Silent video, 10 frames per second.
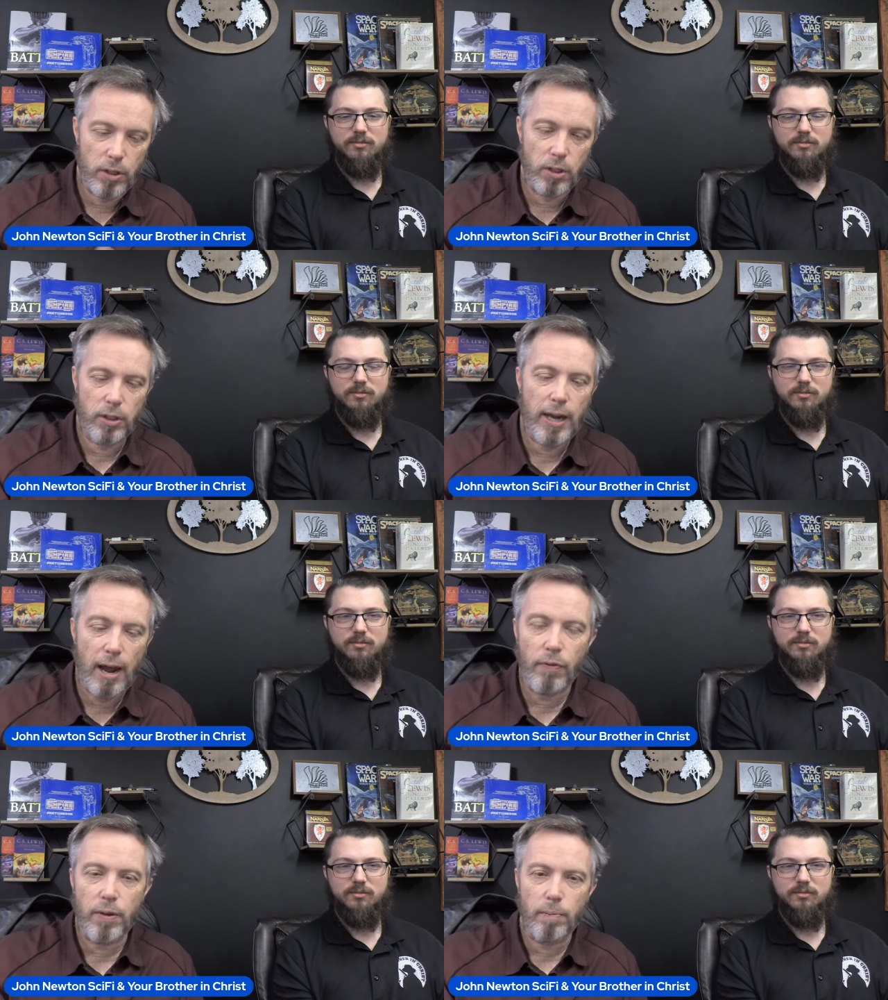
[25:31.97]
Speaker 1: just
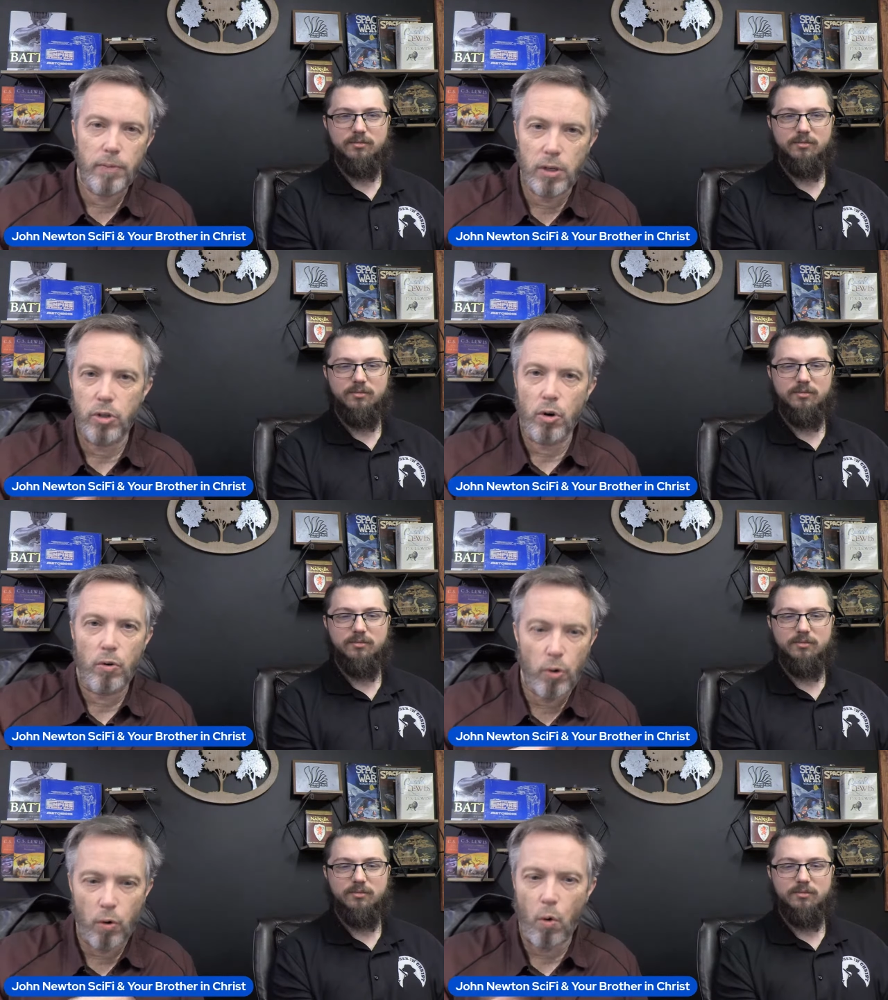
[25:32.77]
count them. Get
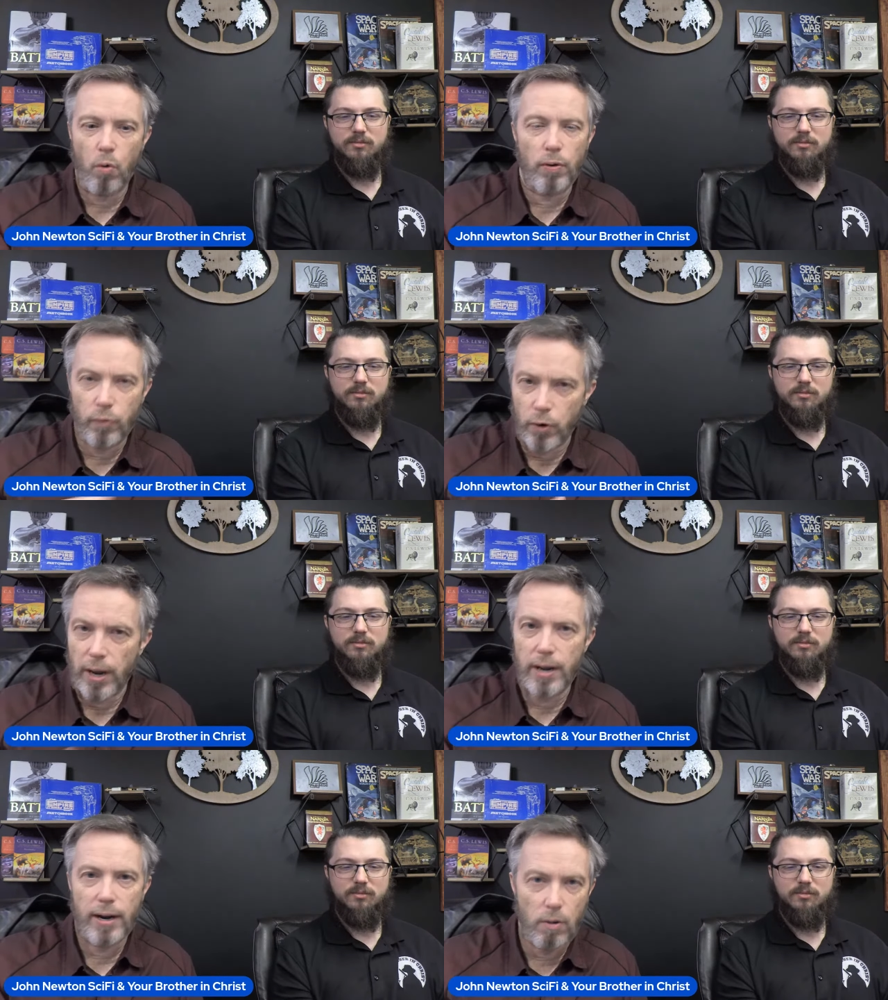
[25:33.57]
their their whole
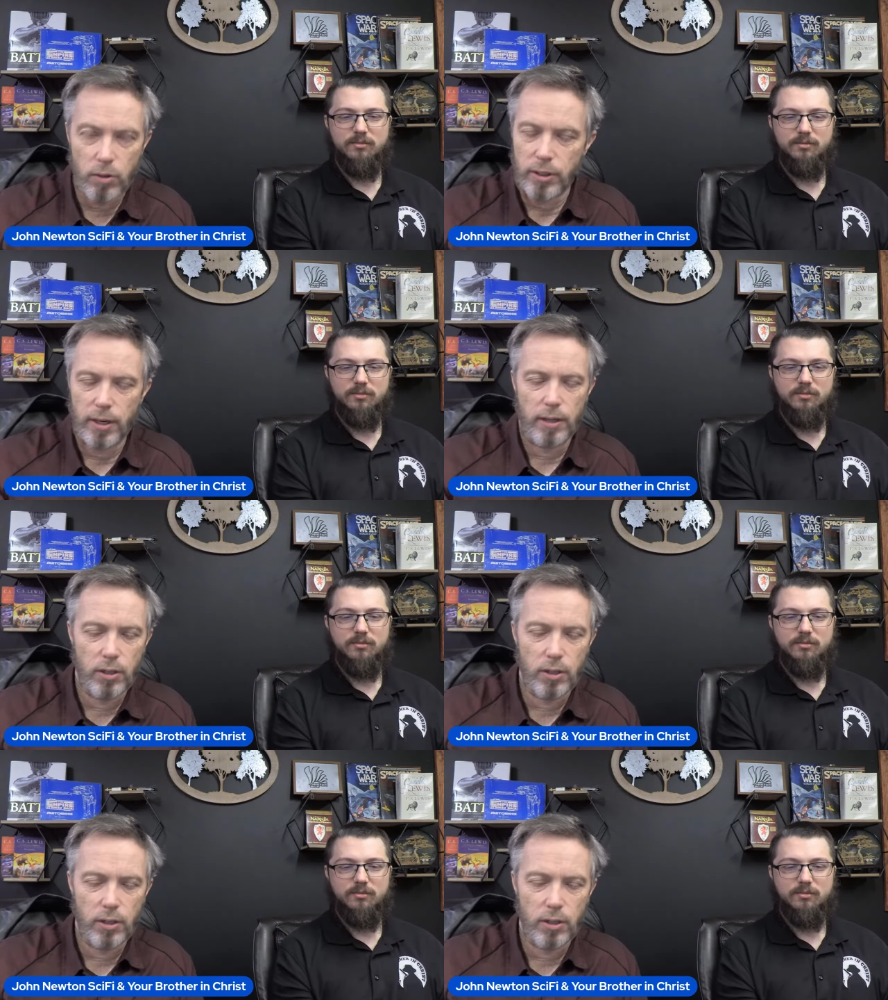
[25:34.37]
for eight hours a day.